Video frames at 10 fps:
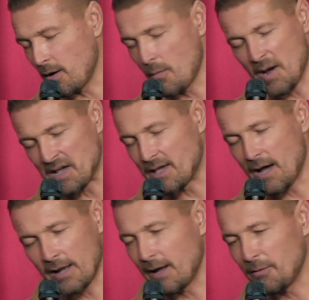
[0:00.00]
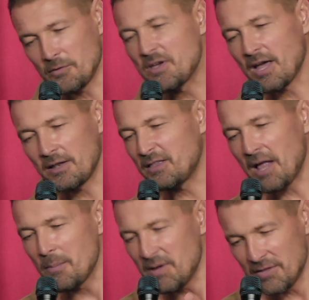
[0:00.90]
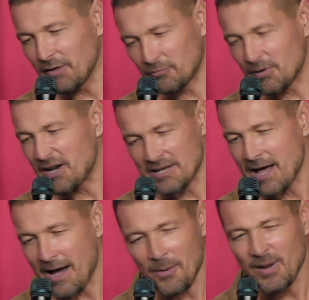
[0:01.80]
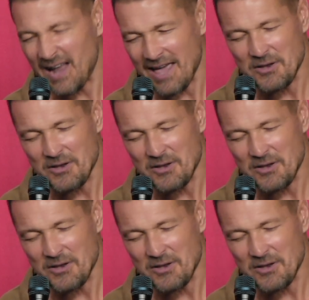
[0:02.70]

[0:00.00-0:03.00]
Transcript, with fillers: oh my god how you can tell me this right now when I